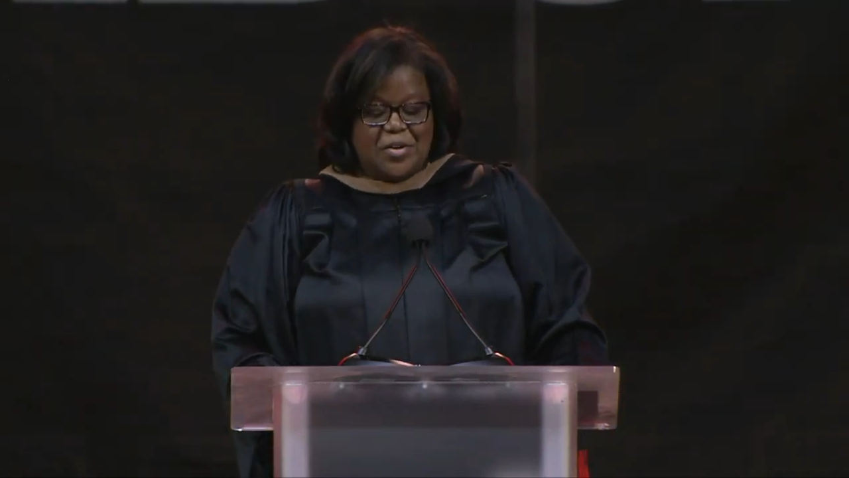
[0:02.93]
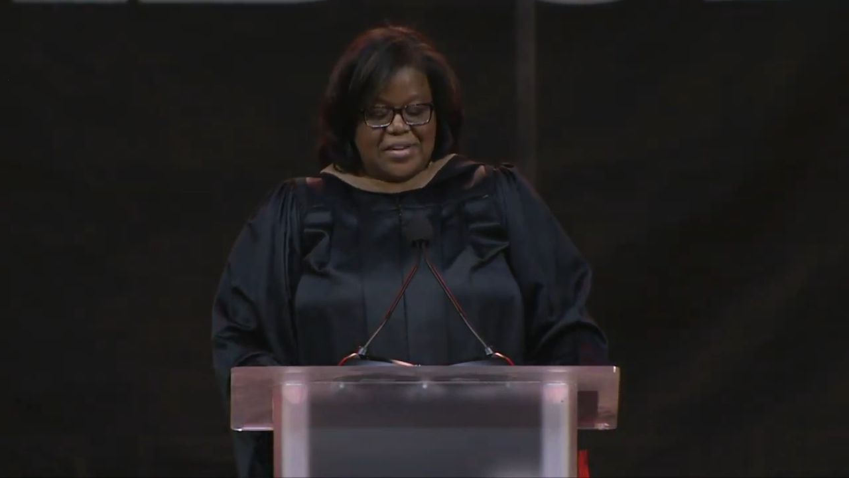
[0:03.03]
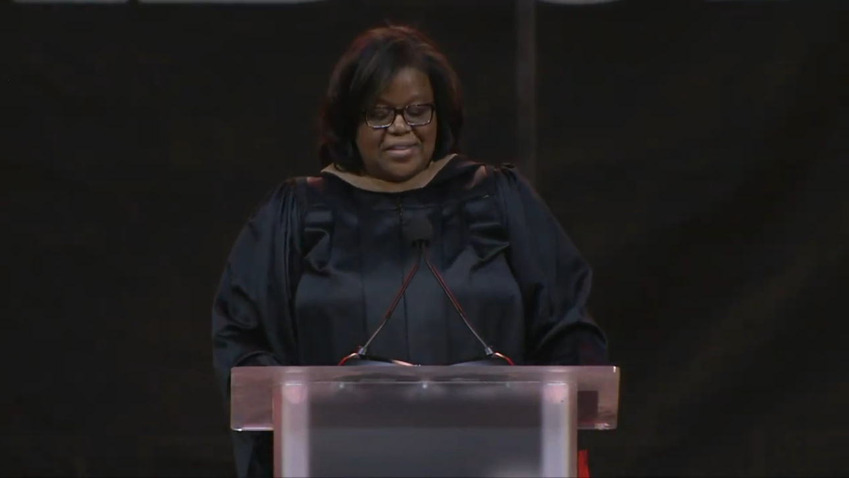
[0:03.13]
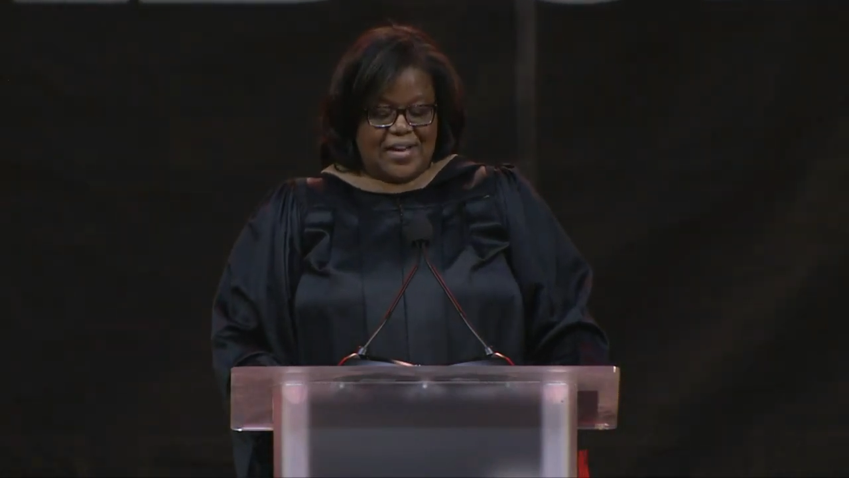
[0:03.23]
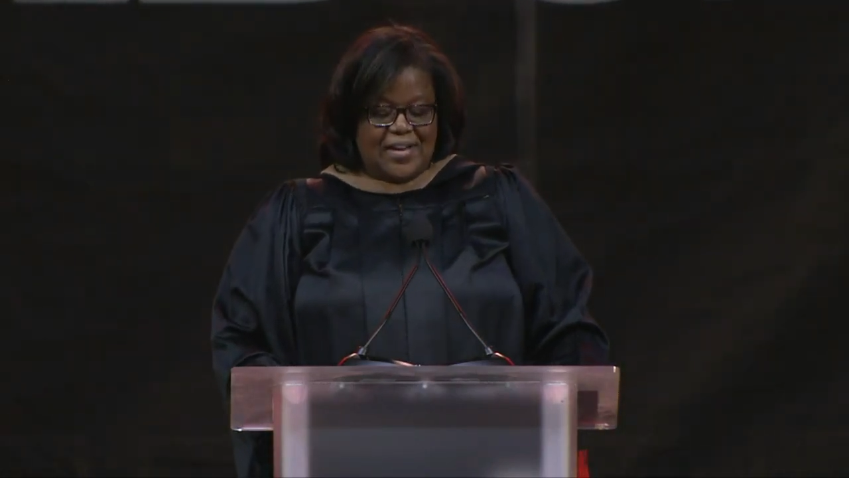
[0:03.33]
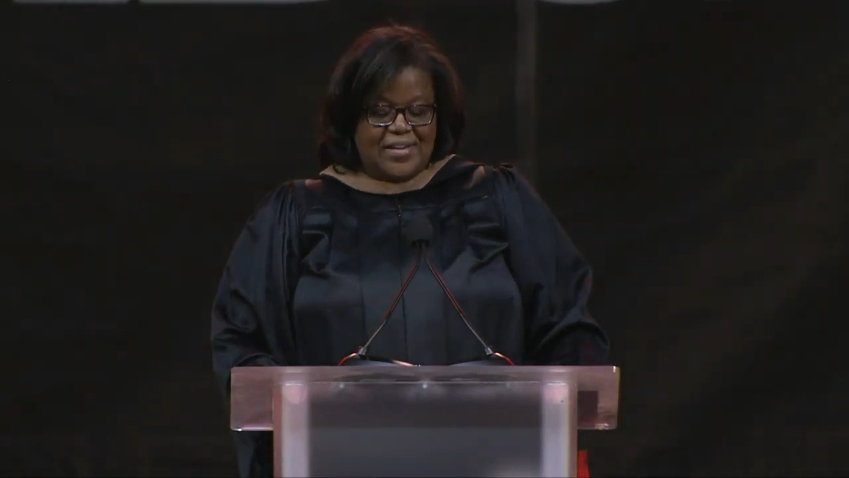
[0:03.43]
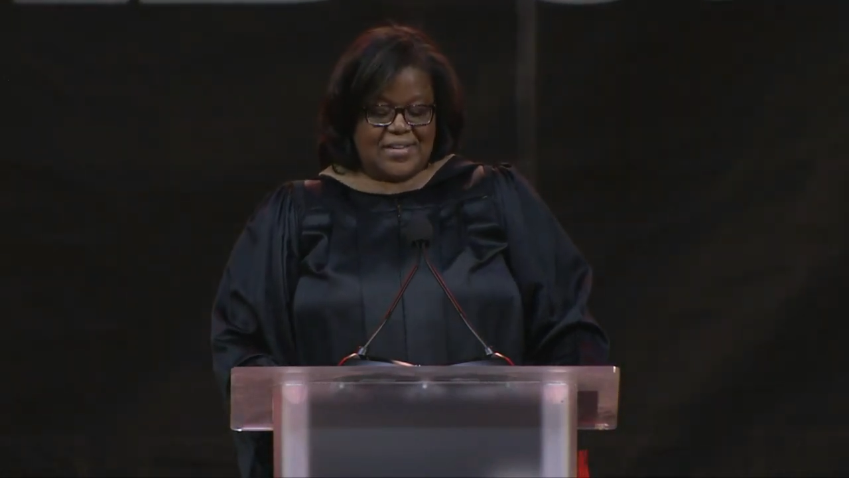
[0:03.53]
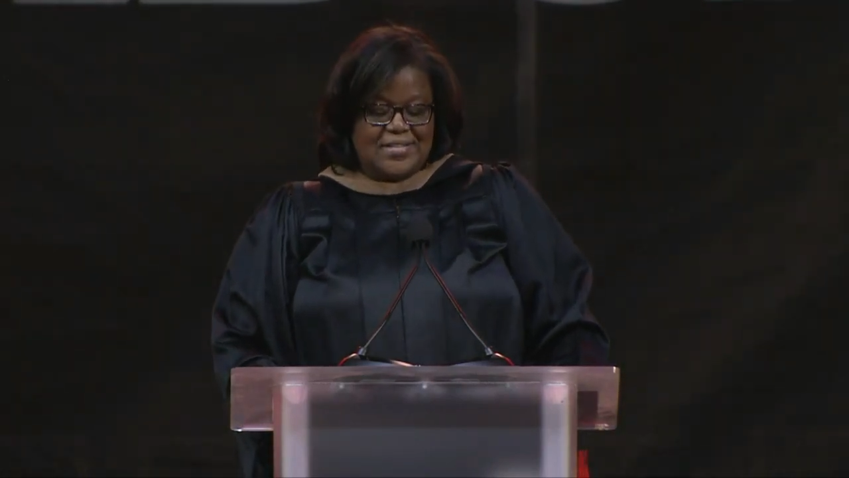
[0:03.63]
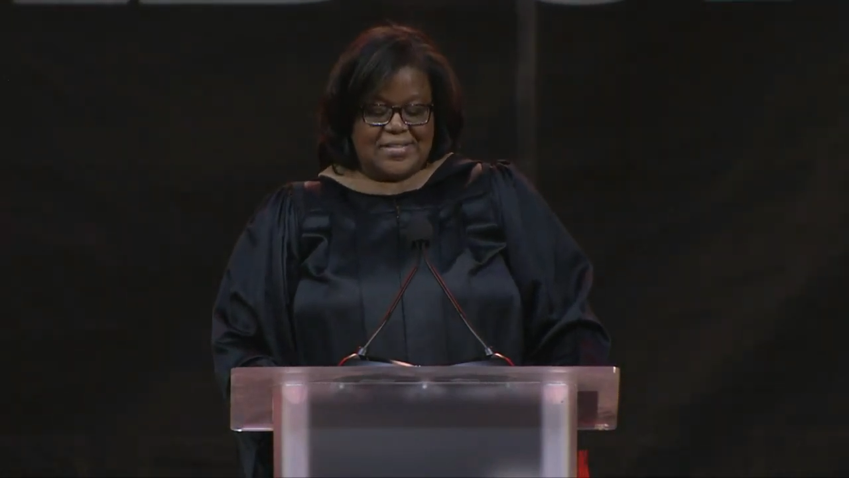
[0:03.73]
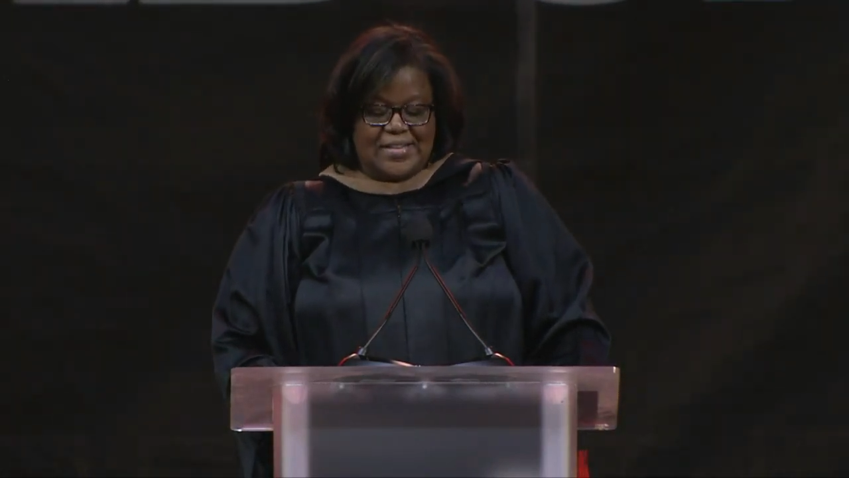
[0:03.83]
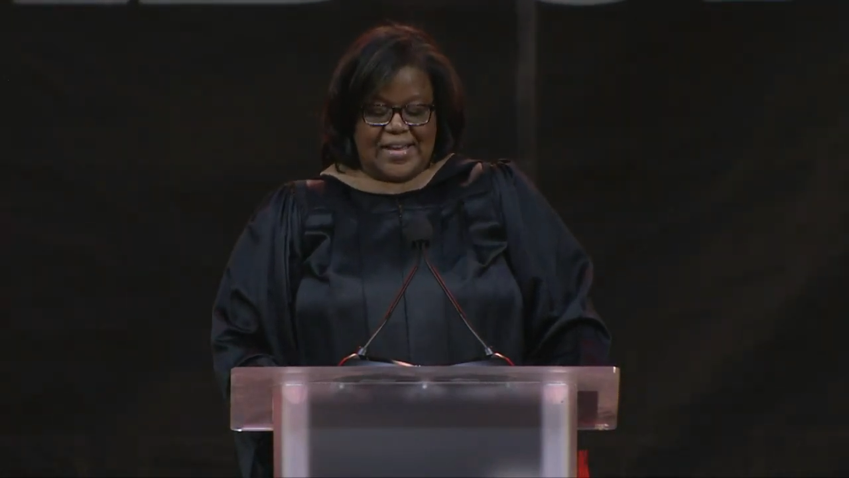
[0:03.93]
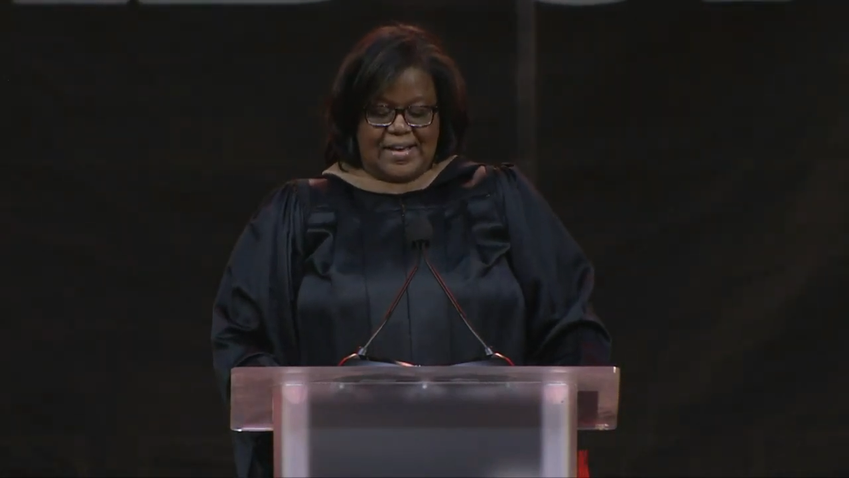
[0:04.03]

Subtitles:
Brody Lyons,